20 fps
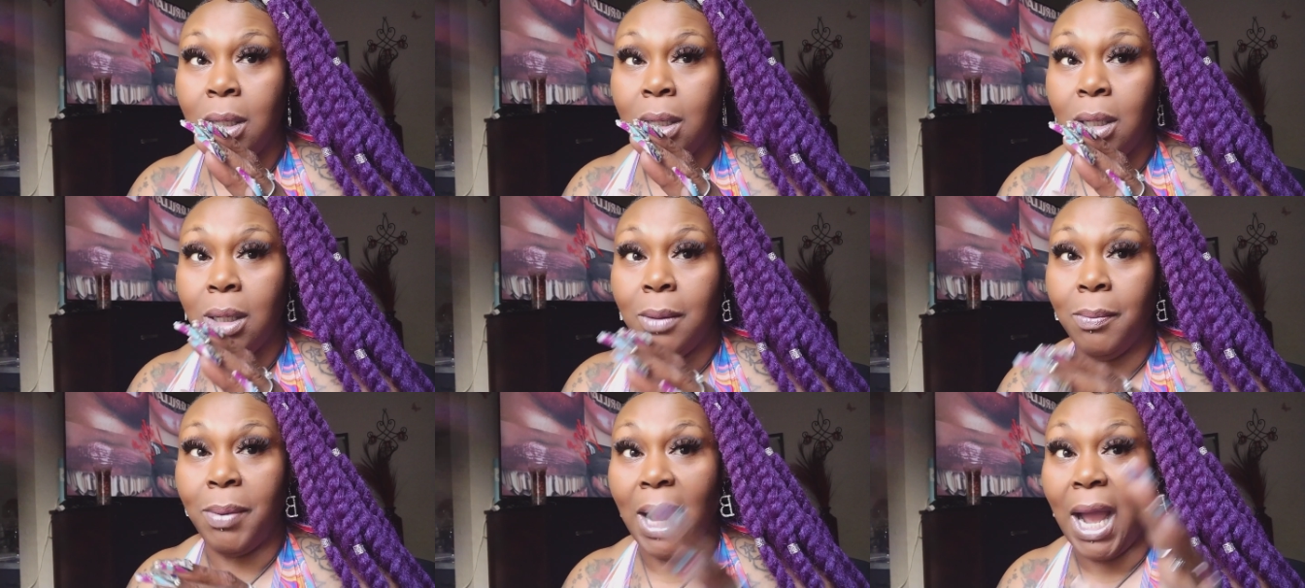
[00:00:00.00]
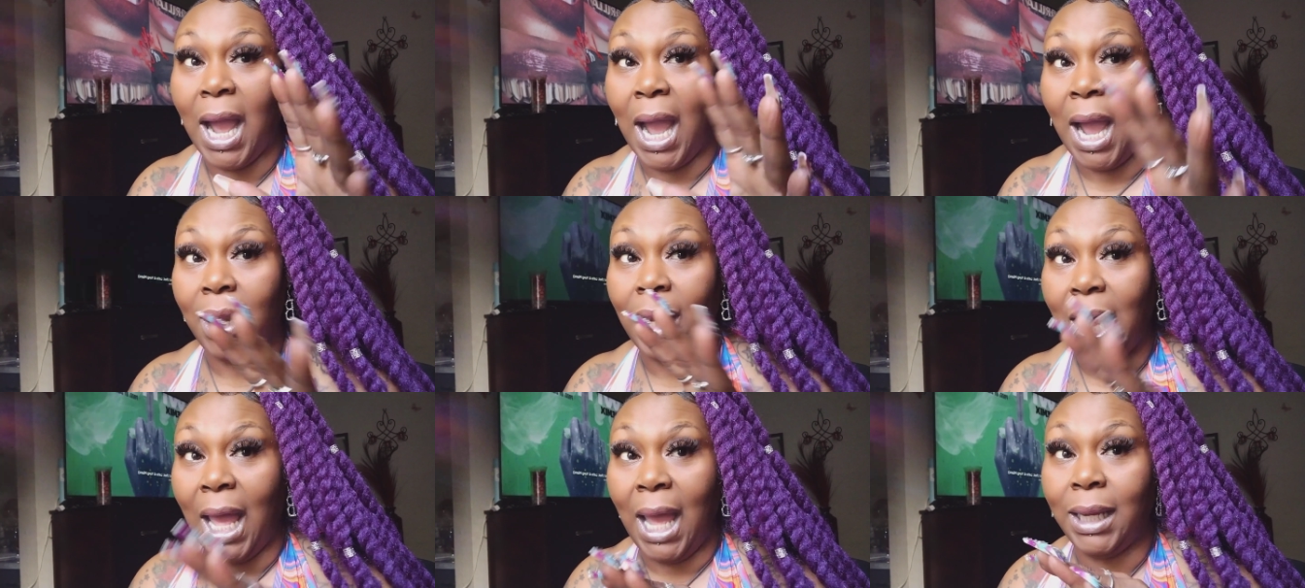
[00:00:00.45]
but
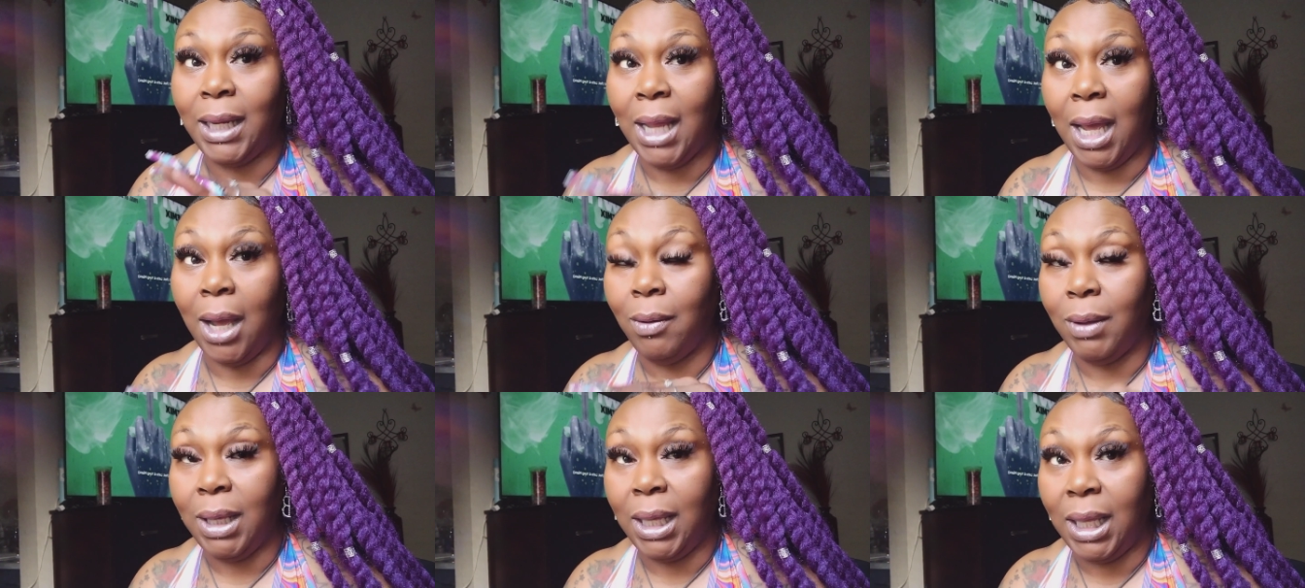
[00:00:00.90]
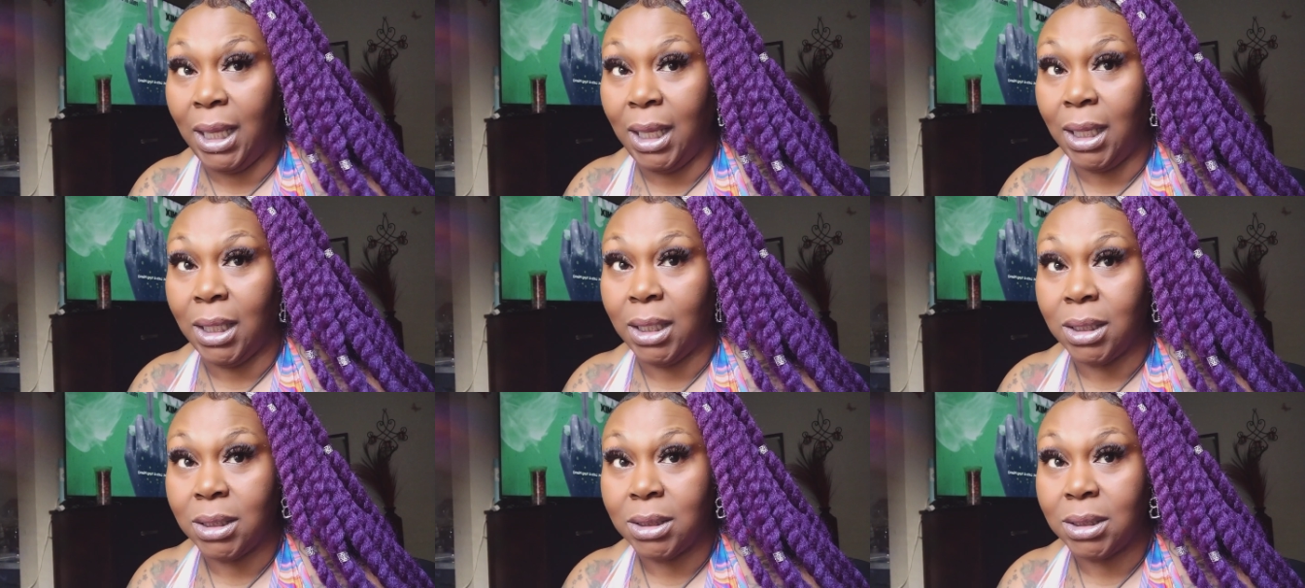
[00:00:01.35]
all i know
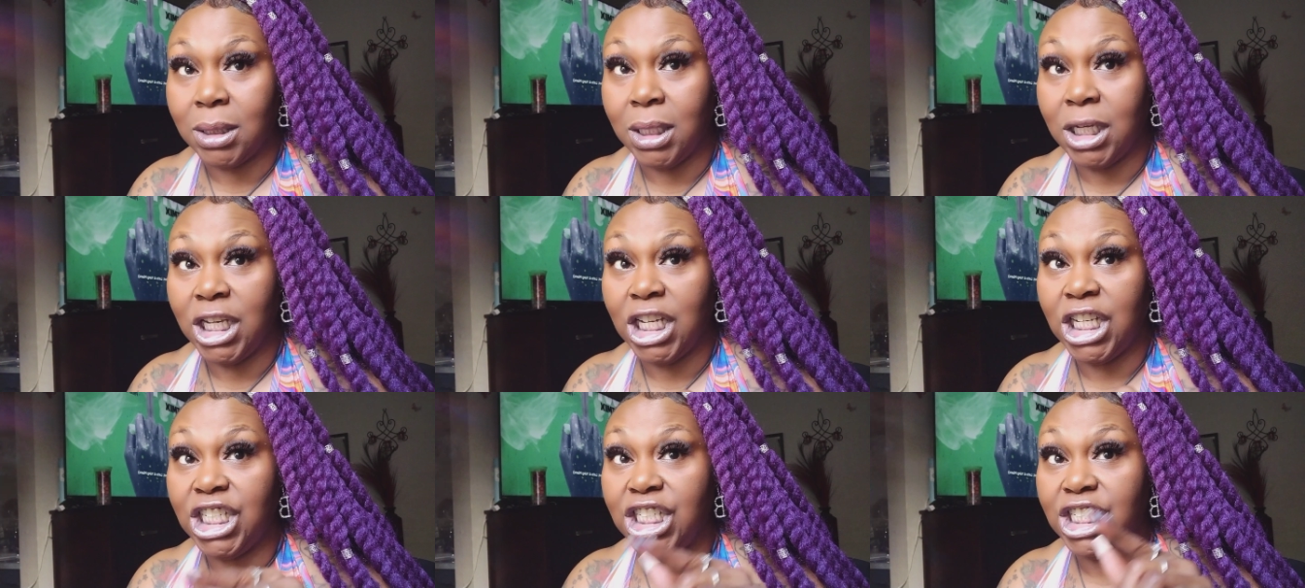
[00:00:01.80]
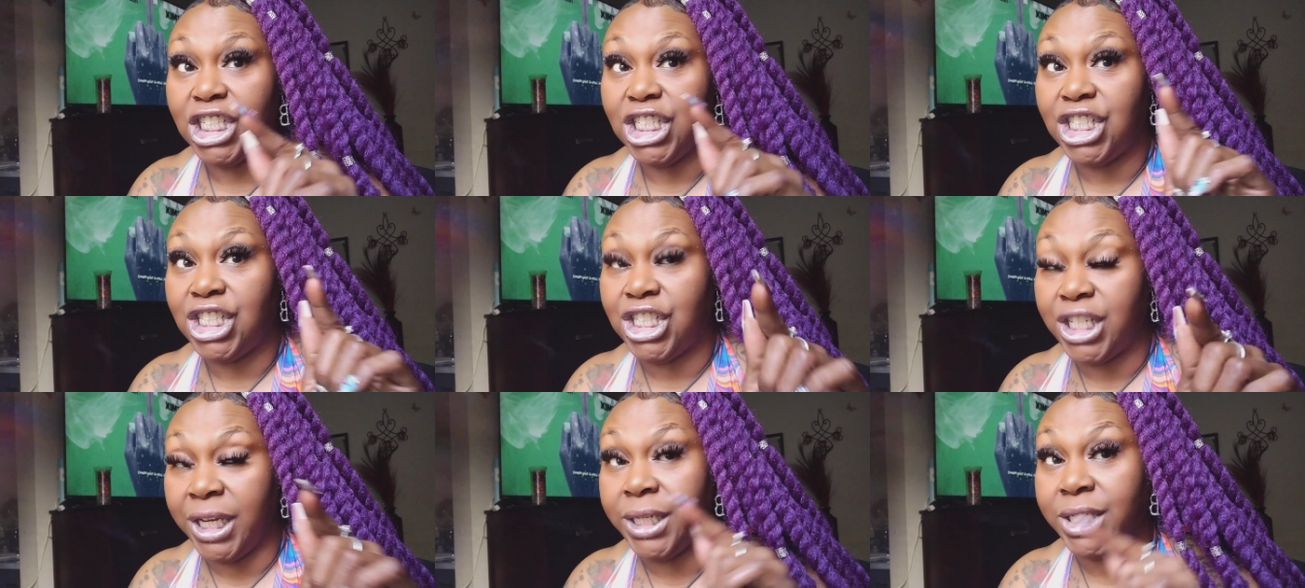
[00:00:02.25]
is
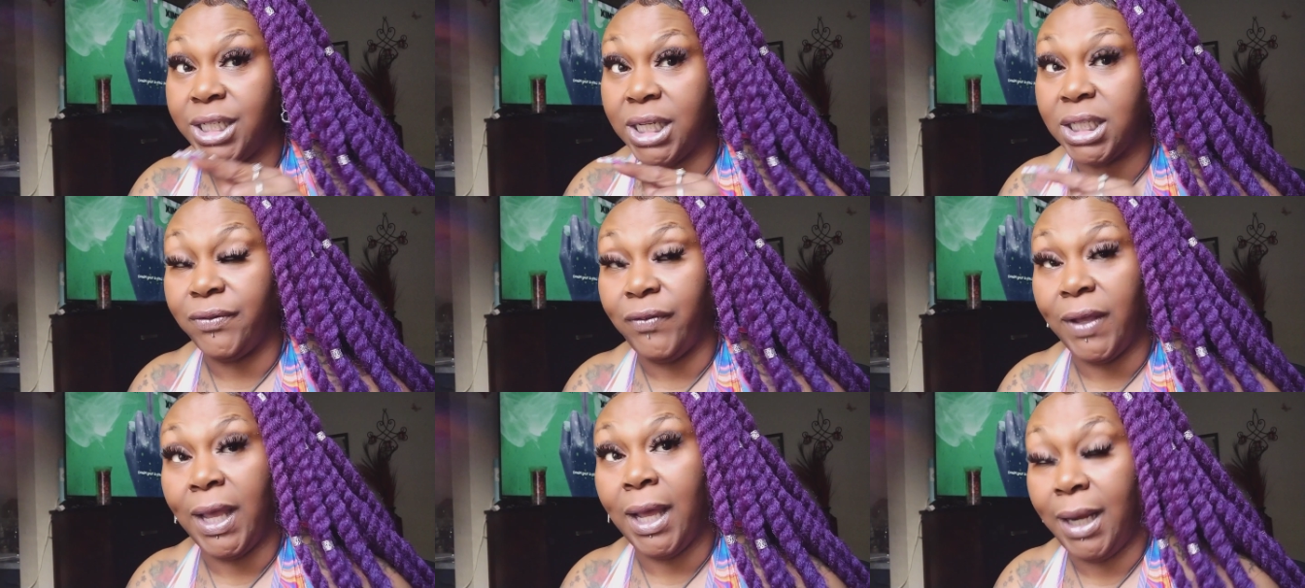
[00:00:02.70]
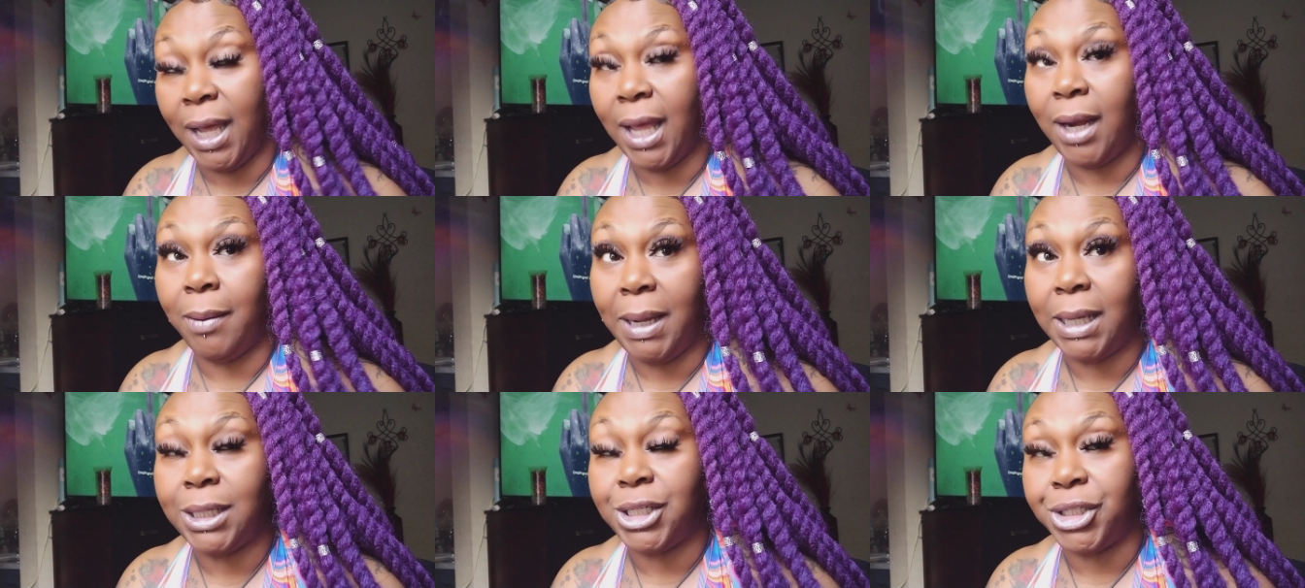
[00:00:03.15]
she just found
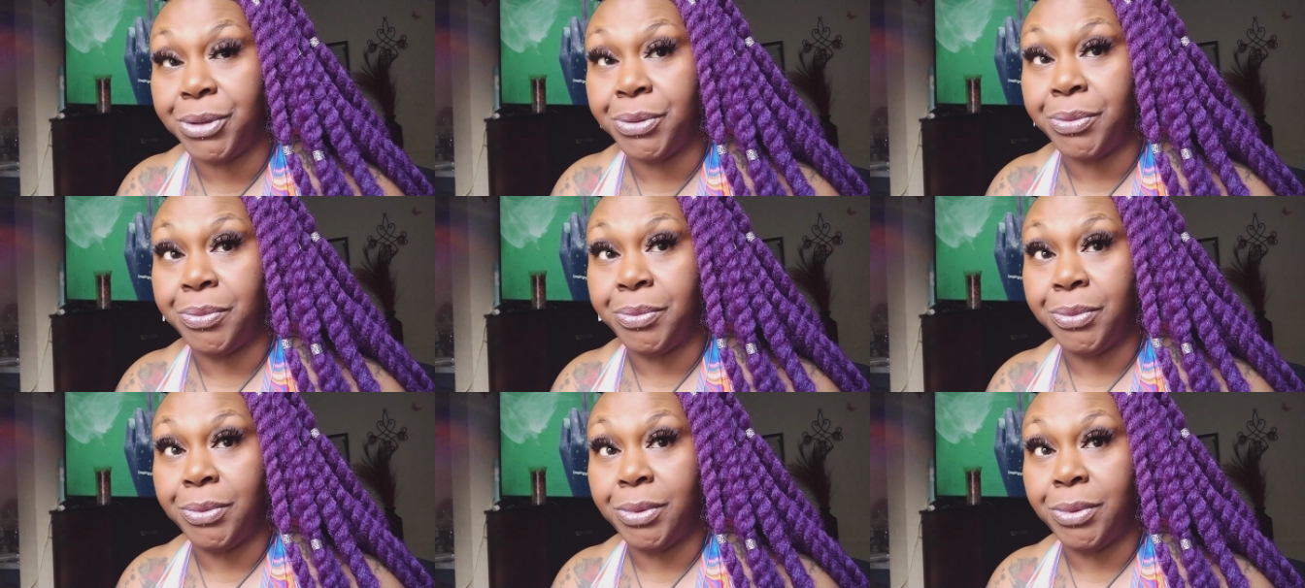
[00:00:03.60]
out about you